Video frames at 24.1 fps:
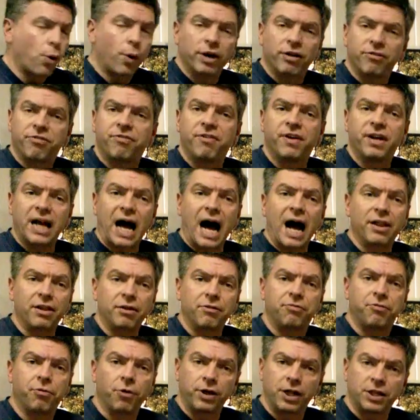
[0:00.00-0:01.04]
it's going to fit
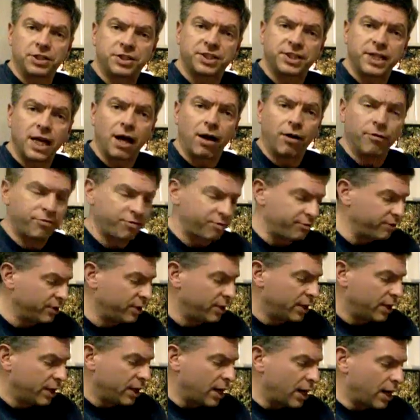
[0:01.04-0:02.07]
on the foot itself.
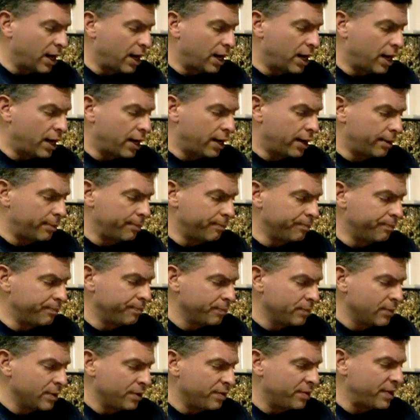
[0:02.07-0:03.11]

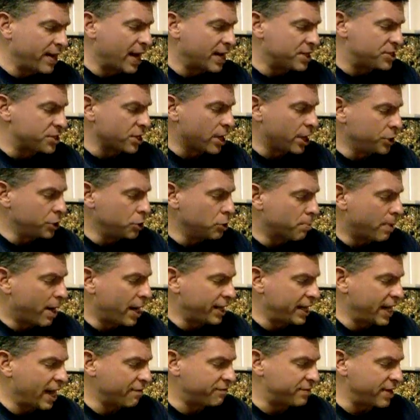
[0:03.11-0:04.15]
That you
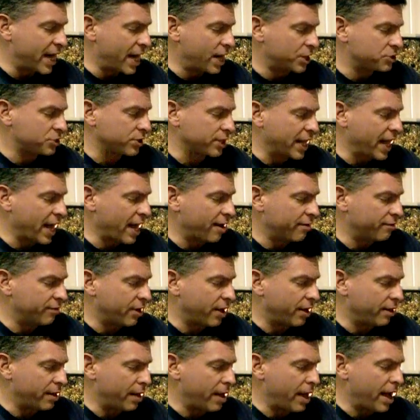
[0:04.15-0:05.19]
might have to actually
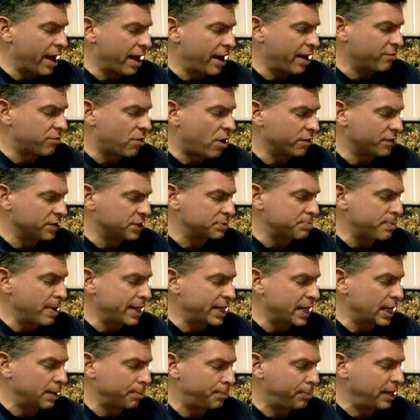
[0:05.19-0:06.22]
have all this
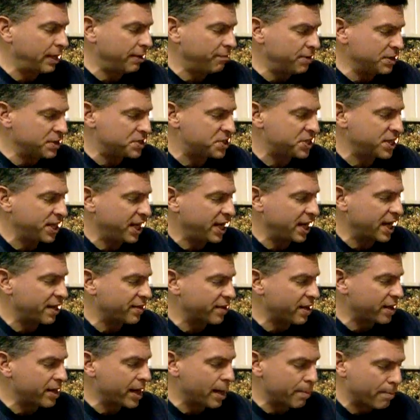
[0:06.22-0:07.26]
made out of PVC,
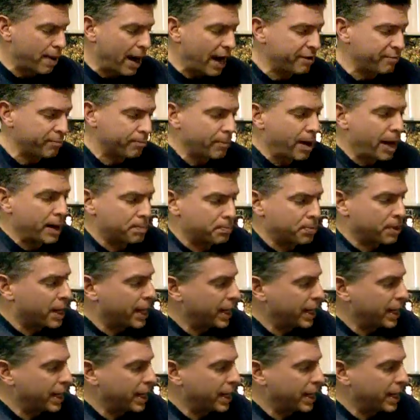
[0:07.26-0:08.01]
and then my